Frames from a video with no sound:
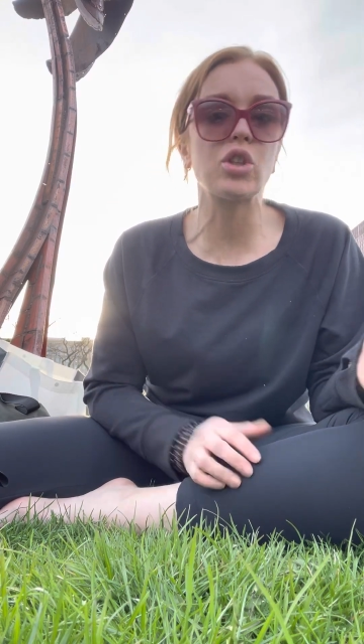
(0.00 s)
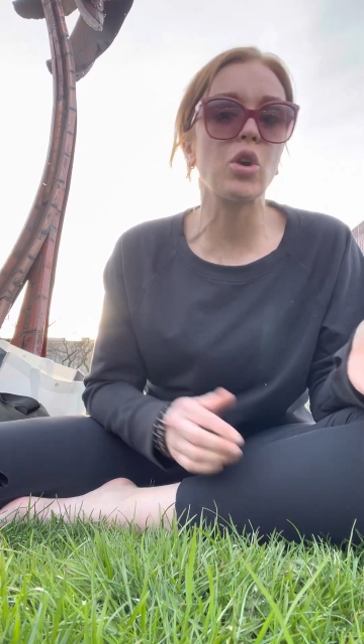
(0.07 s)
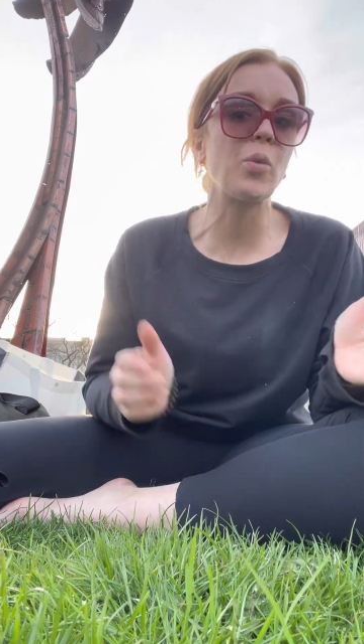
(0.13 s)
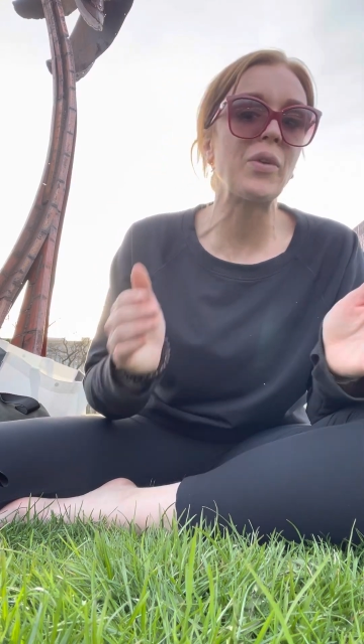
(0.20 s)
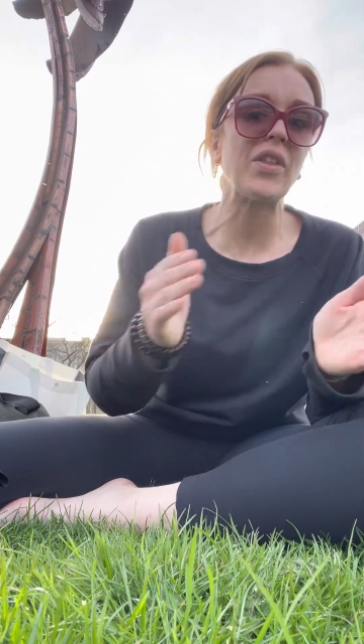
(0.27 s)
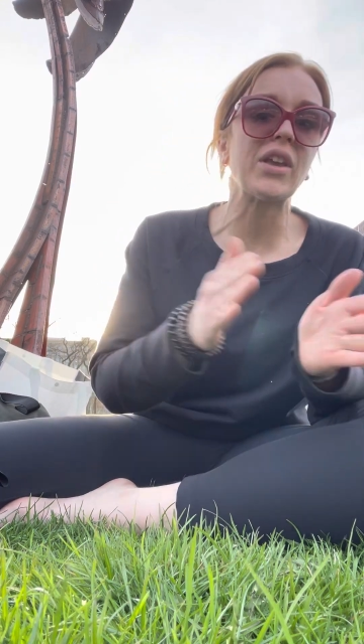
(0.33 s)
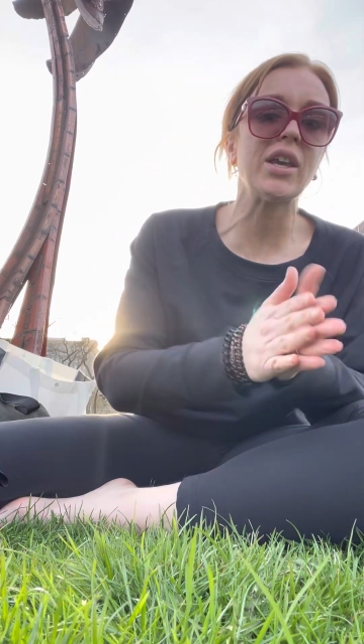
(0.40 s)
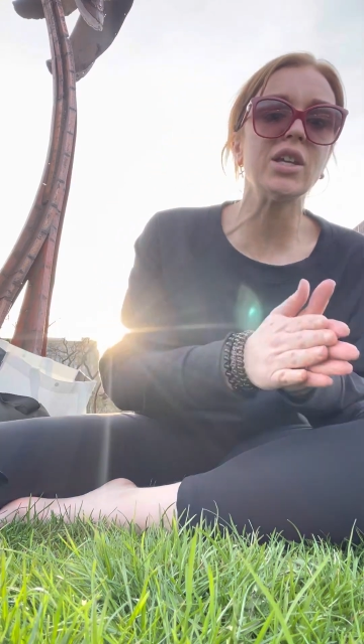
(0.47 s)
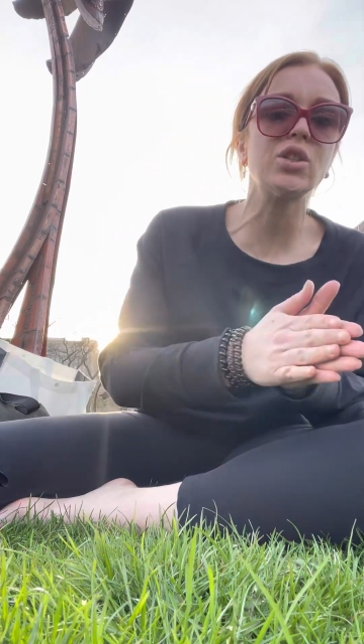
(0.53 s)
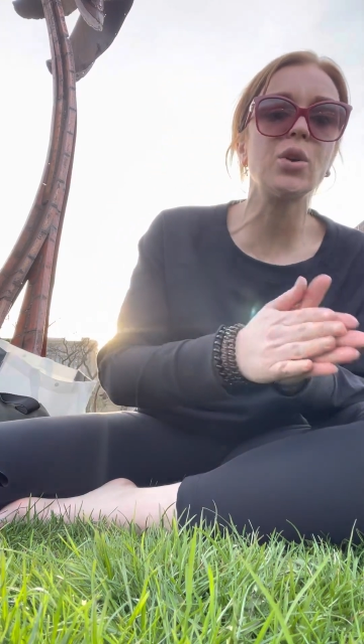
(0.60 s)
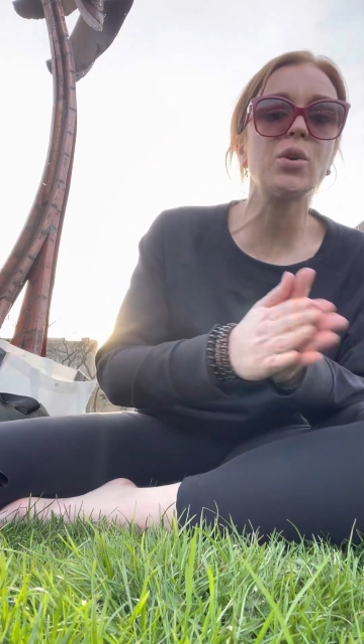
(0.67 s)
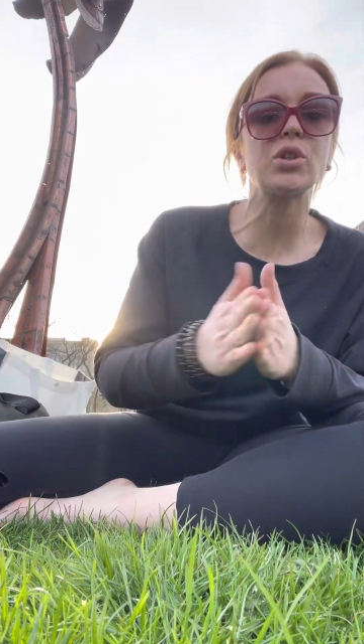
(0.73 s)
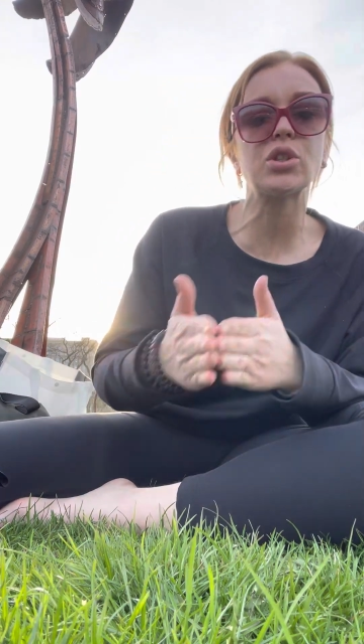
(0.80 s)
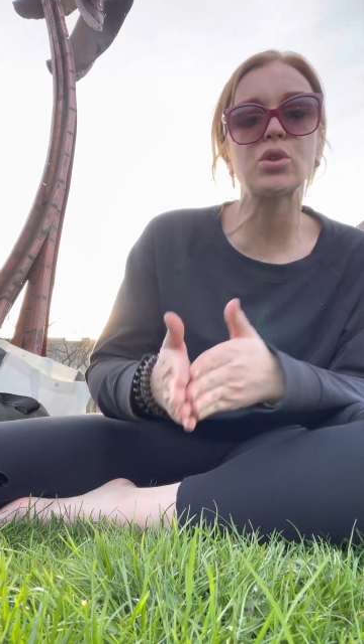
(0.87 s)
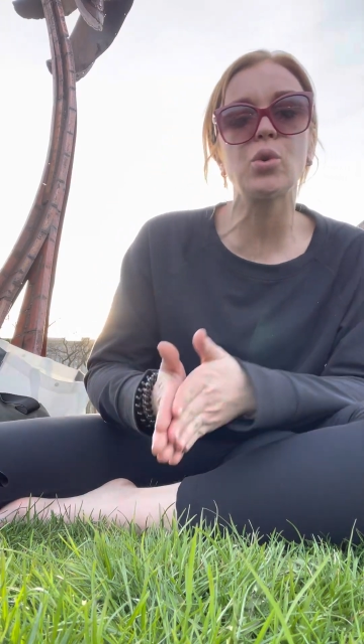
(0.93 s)
So when the kids
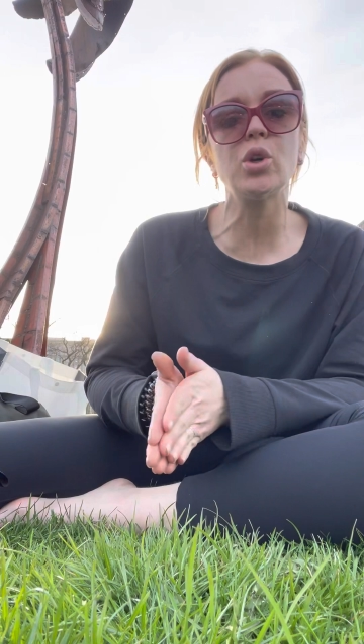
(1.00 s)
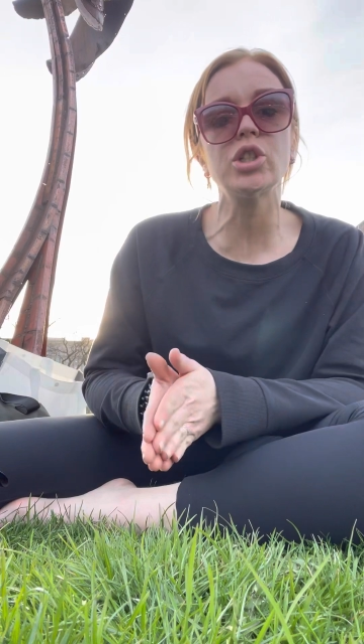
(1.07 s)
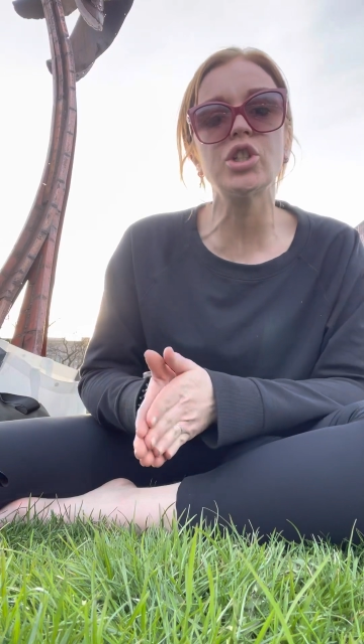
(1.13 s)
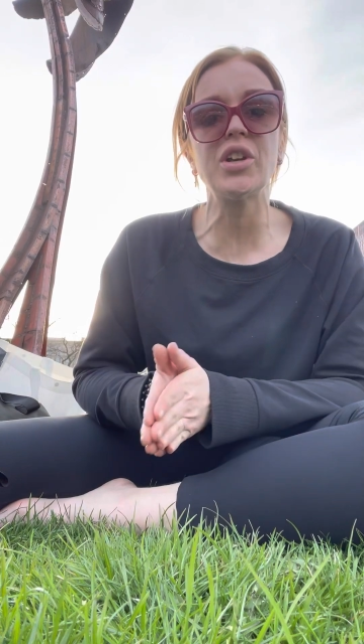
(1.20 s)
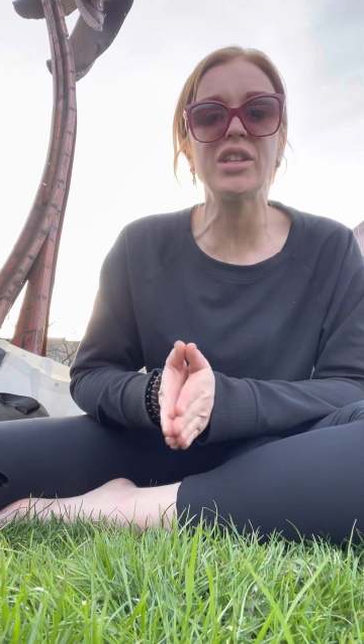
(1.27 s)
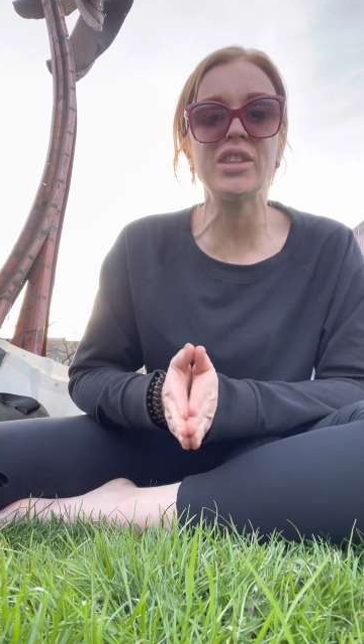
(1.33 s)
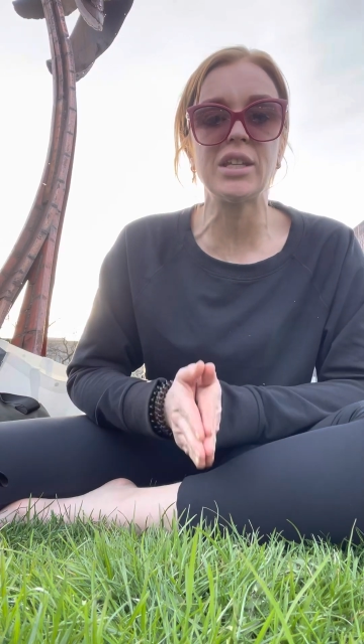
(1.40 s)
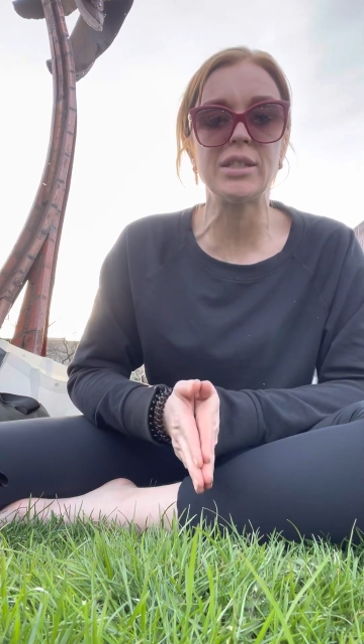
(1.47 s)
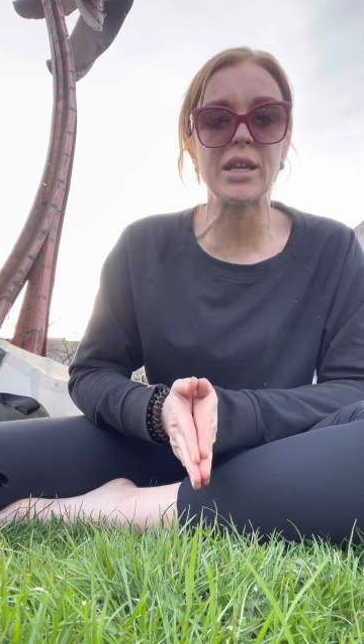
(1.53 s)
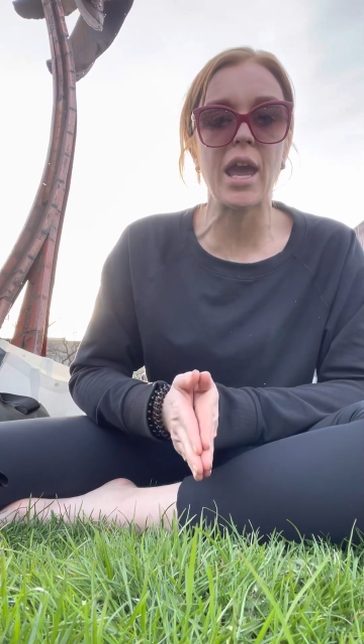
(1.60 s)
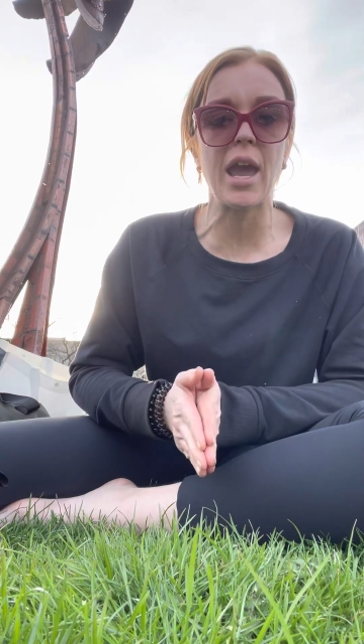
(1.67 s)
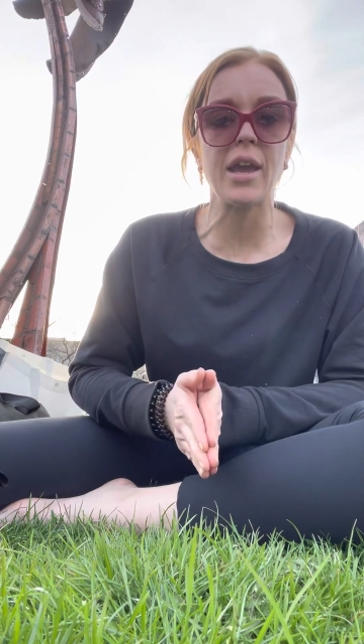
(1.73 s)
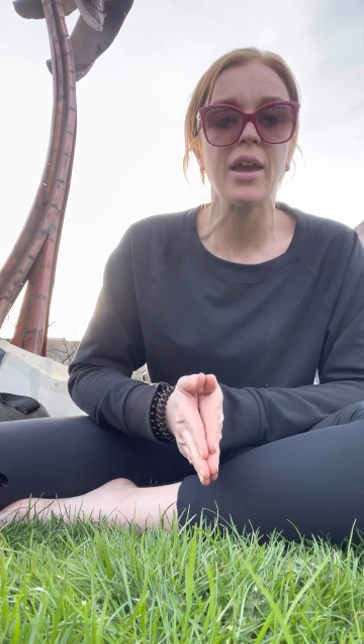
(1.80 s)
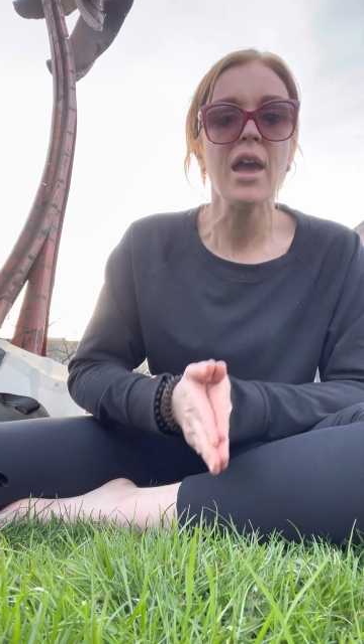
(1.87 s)
go to school during the day